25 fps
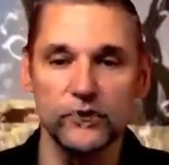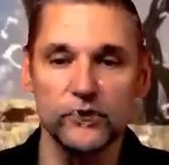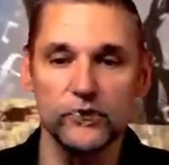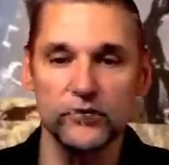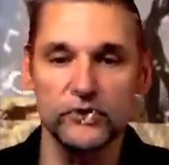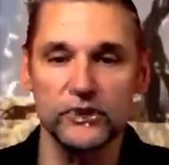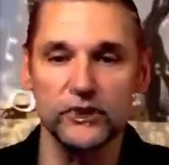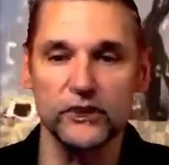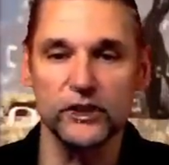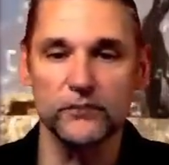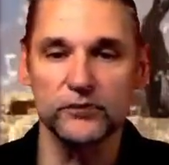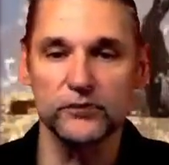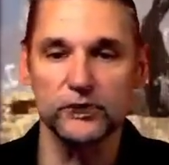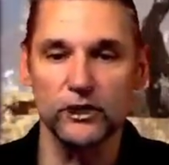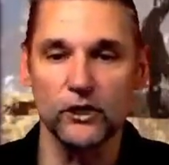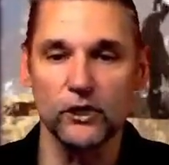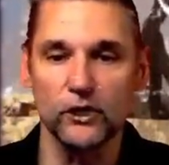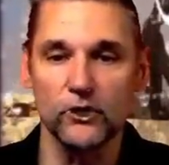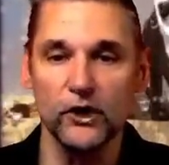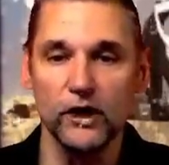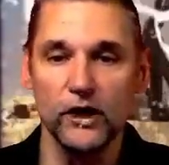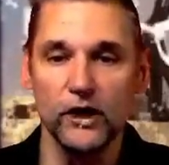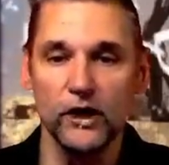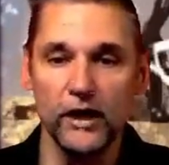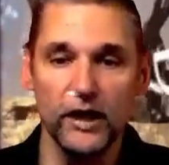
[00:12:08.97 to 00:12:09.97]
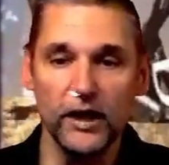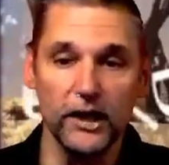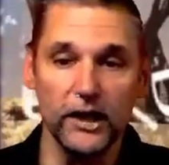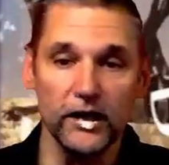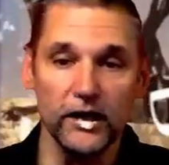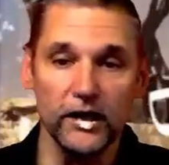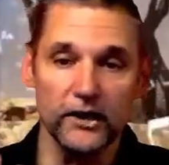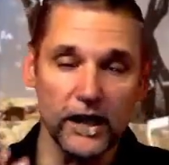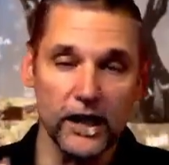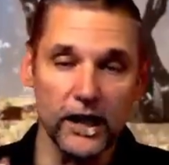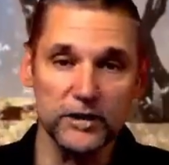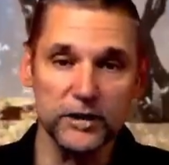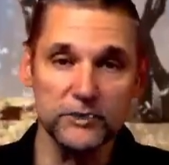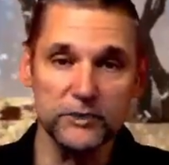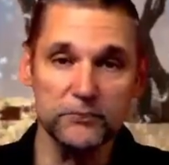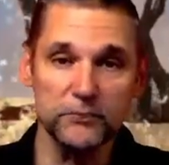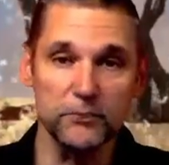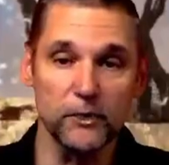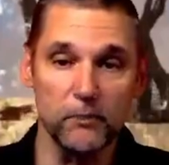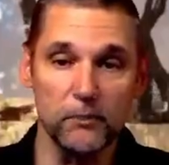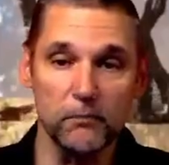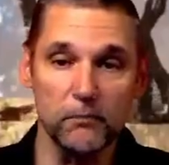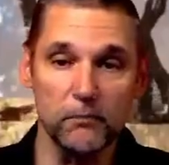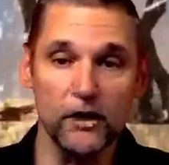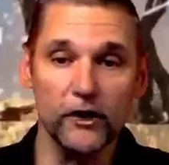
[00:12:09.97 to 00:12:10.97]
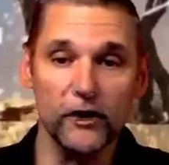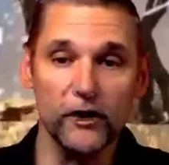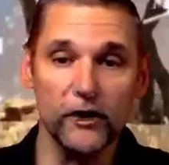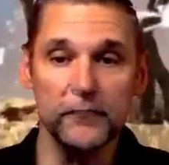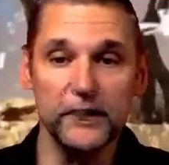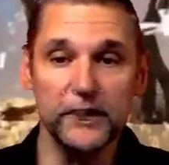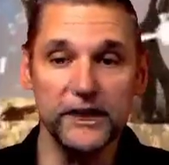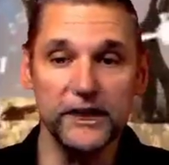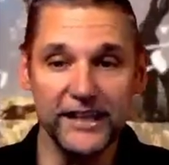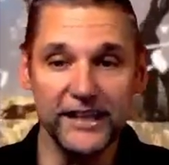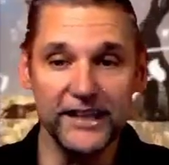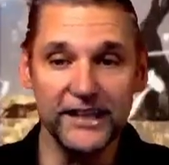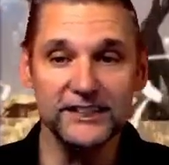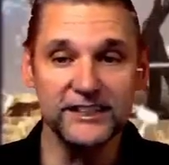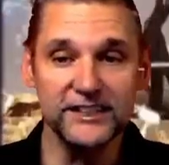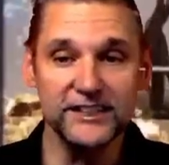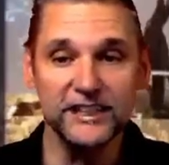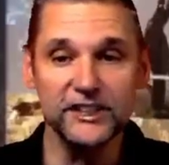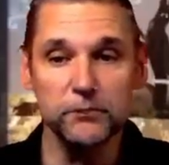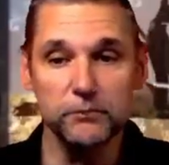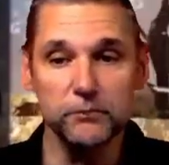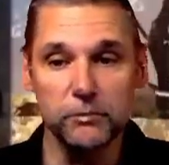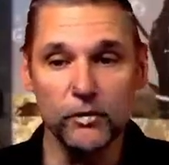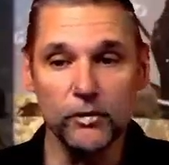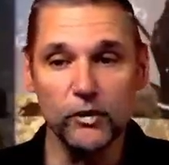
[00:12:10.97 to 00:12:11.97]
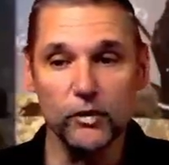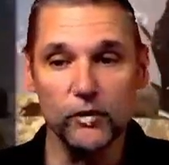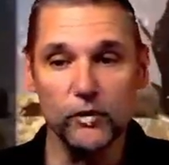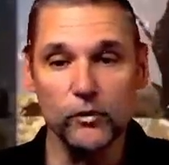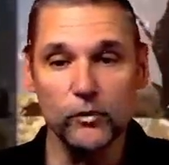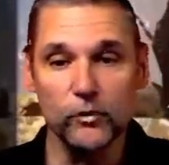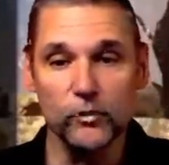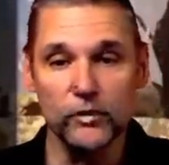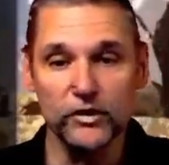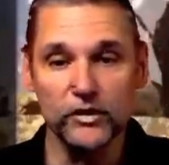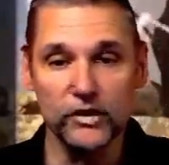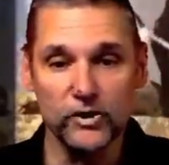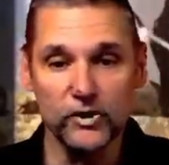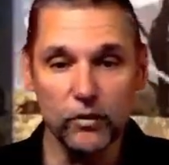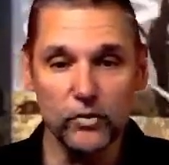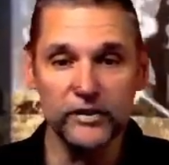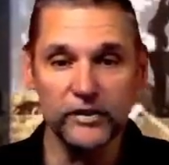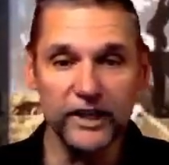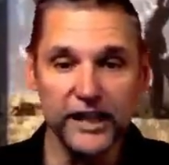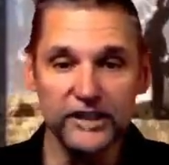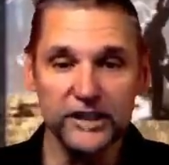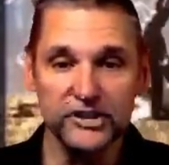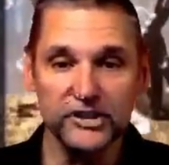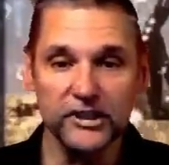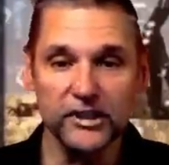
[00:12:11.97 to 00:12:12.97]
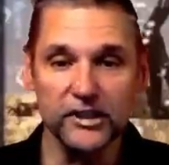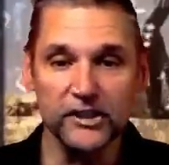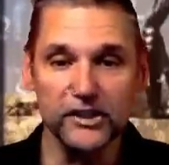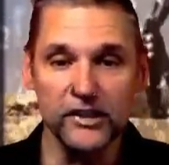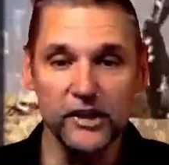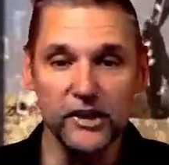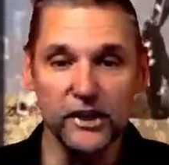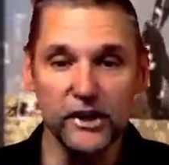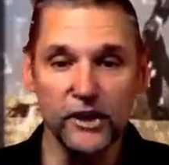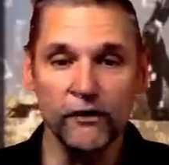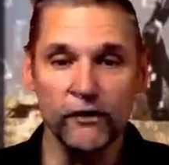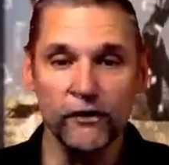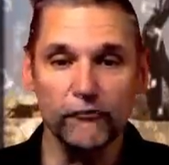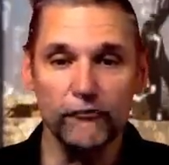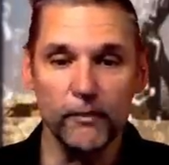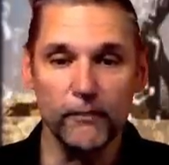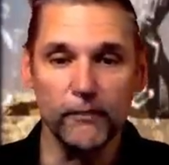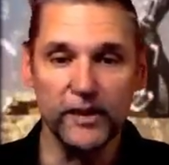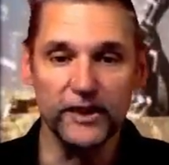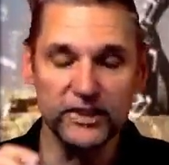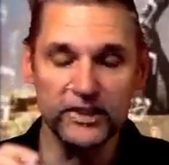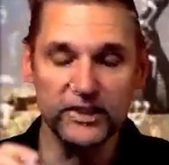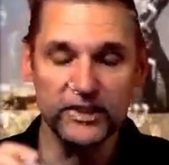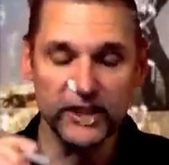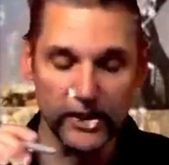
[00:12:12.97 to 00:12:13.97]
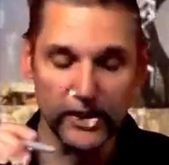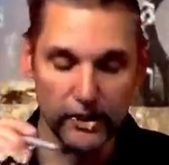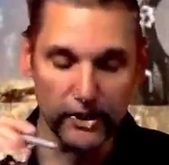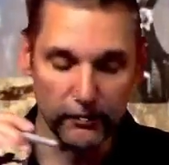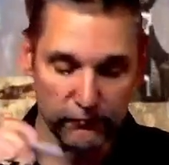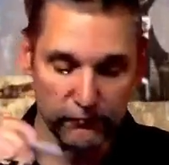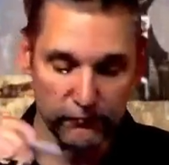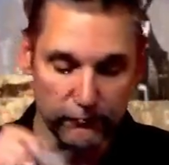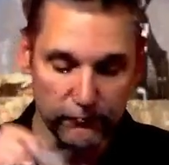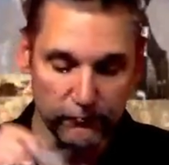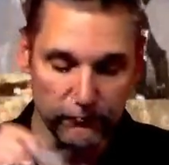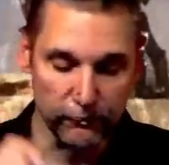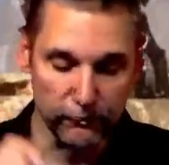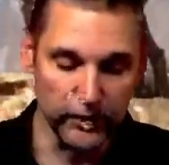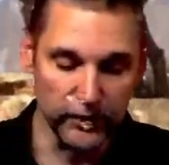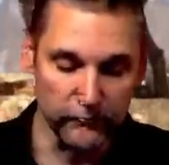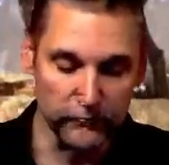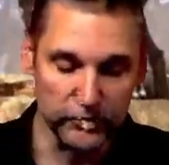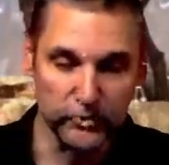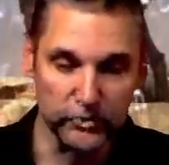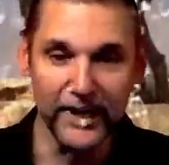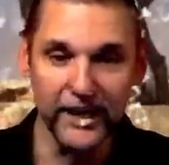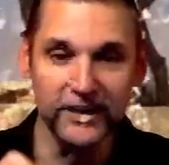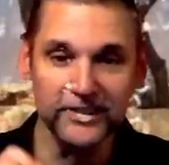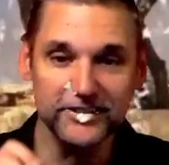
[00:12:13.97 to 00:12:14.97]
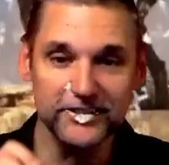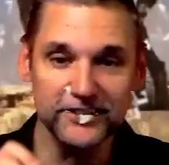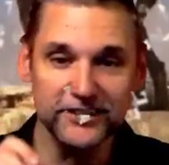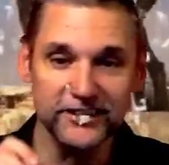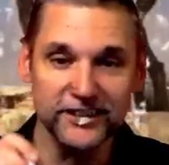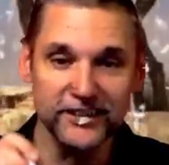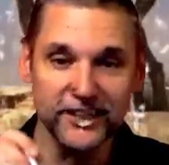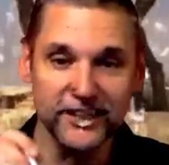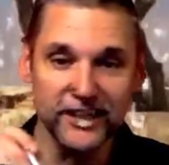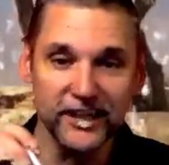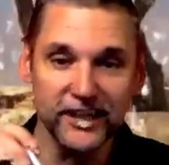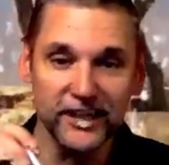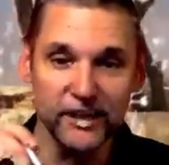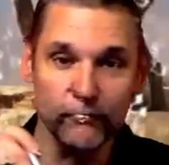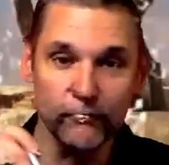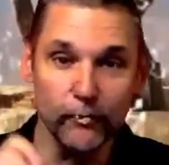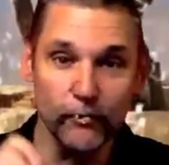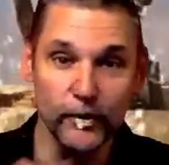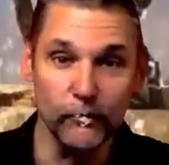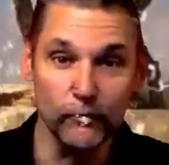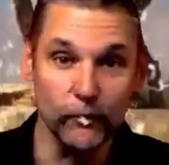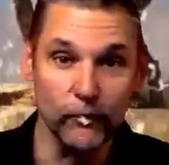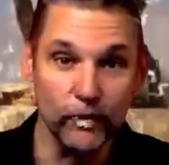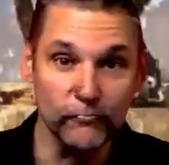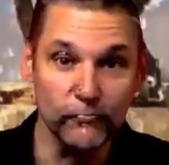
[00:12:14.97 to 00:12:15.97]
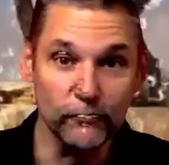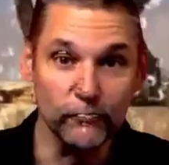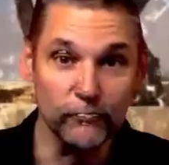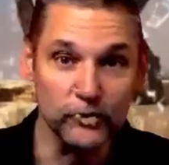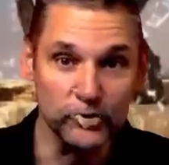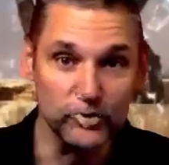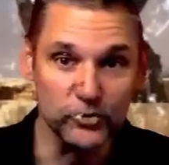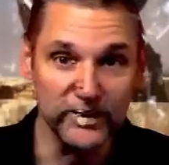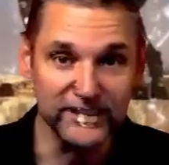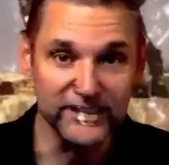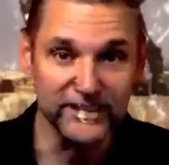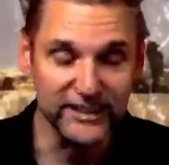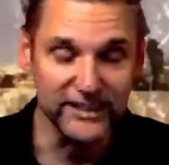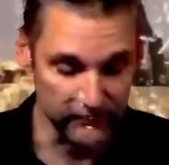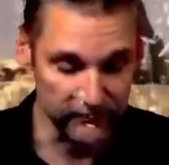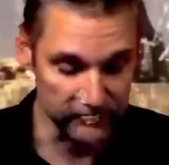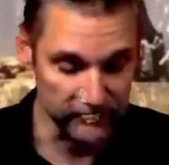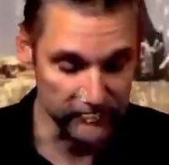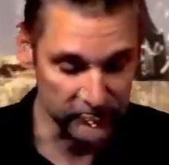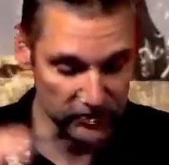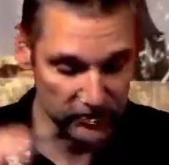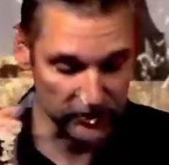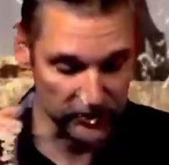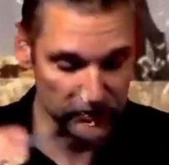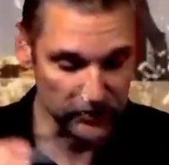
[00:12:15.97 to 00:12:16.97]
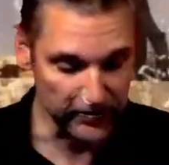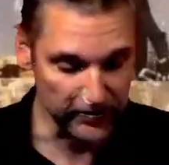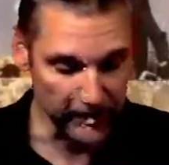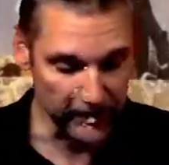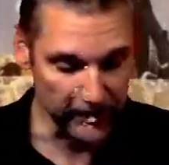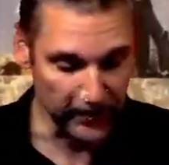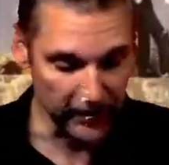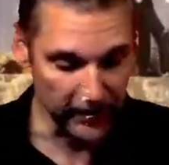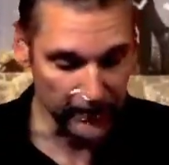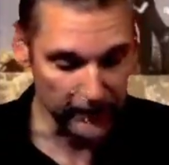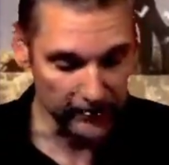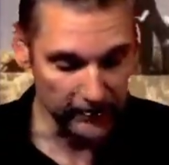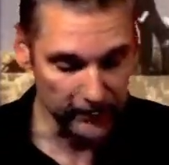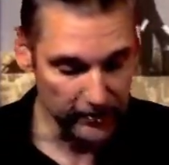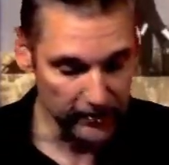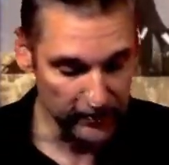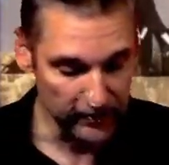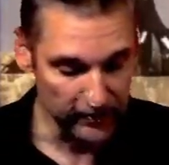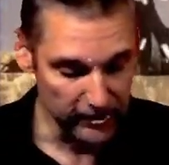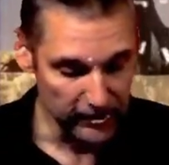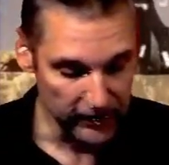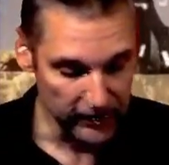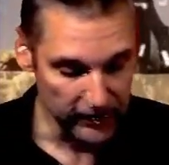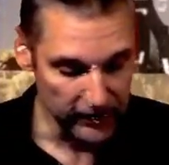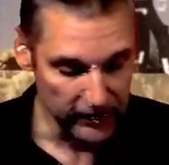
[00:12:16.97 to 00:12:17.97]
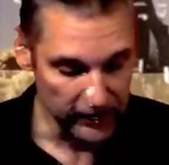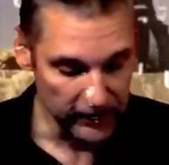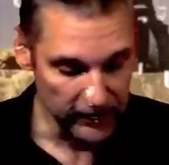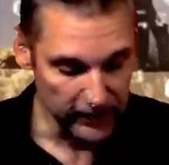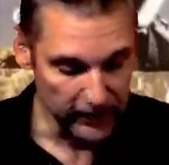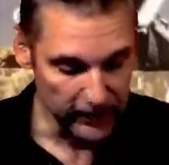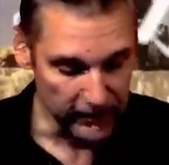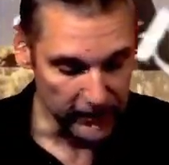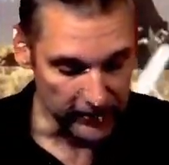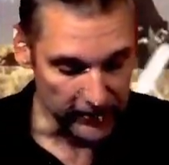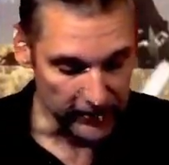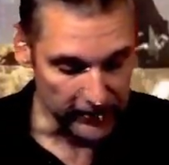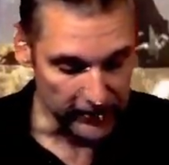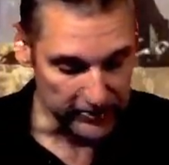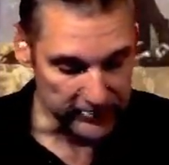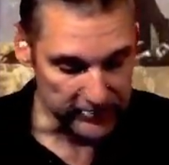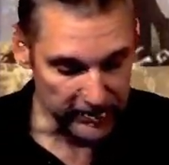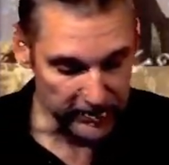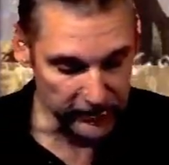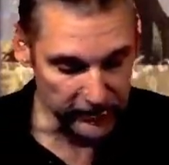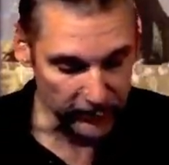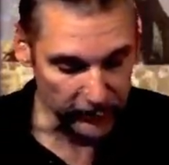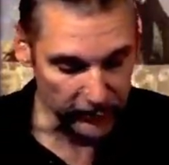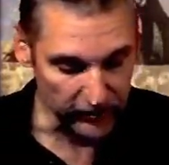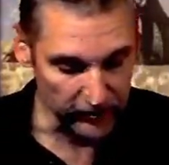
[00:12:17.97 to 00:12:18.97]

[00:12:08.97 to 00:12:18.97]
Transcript: So the Gospel of Mark begins his book with the quotation from Isaiah 40, verse 3, and Isaiah 41, verse 27. So let's look at that. And it says here,